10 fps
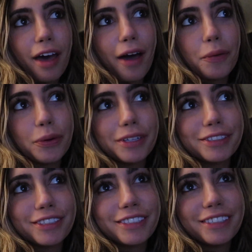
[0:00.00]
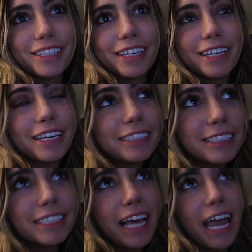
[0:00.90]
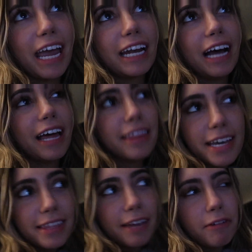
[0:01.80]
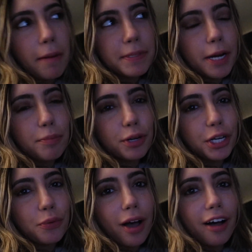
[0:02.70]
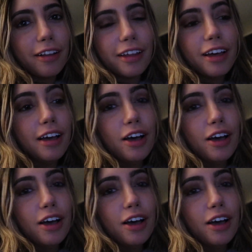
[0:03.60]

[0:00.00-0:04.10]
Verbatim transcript: That was insane. I think they wrapped it up pretty well.